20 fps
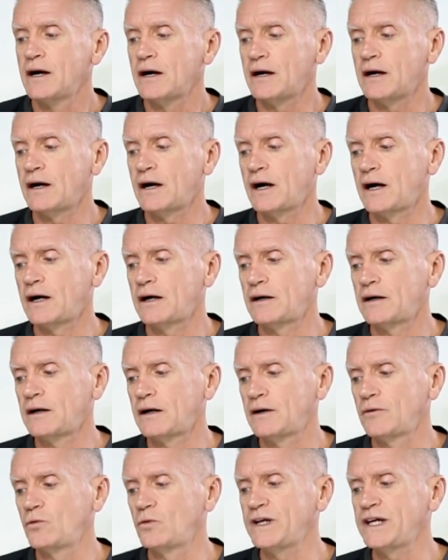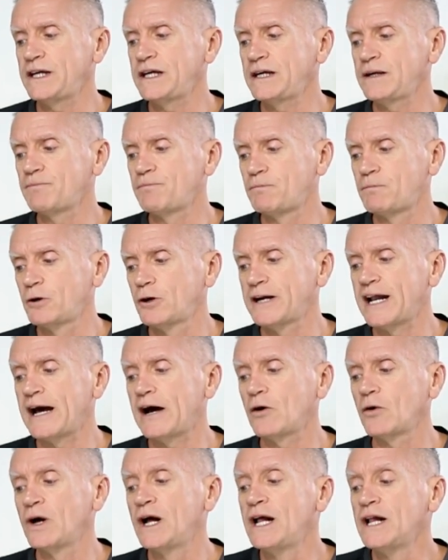uh, we put
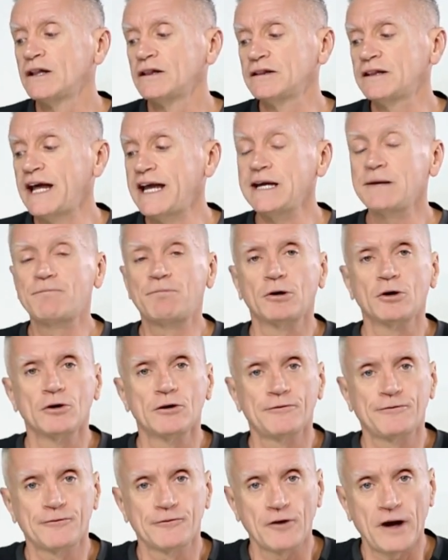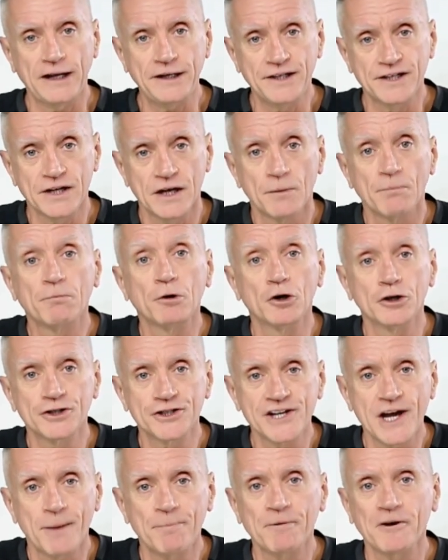out leg pull front
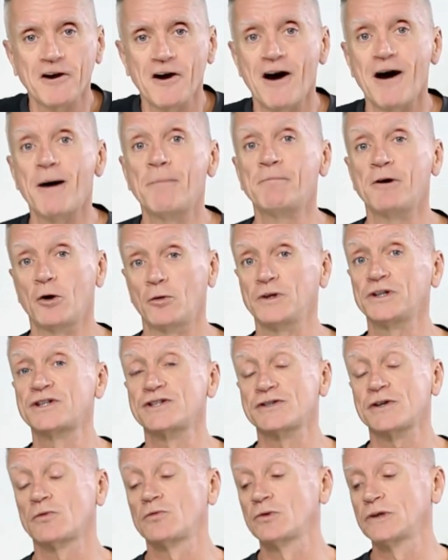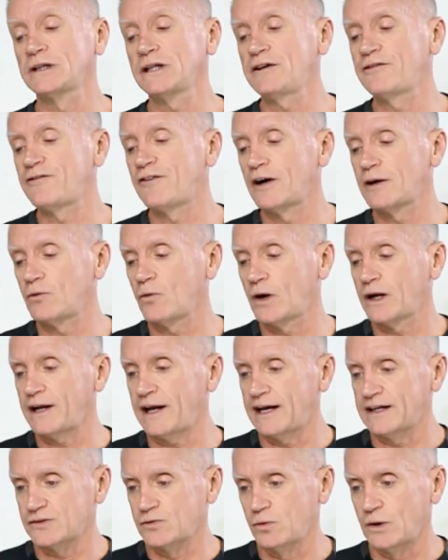push-up combo, which is a really fun one
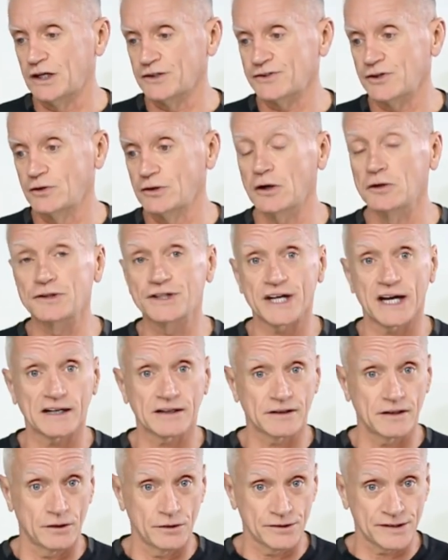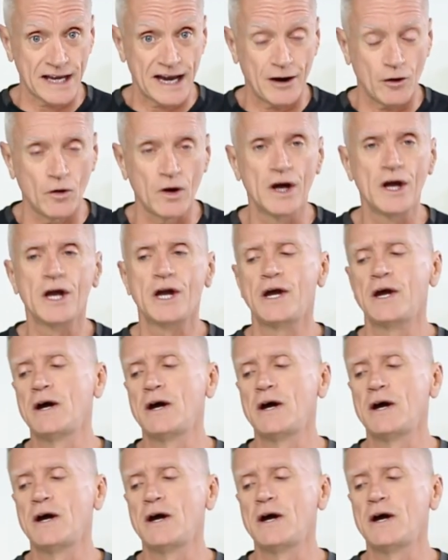as well. So go check those out.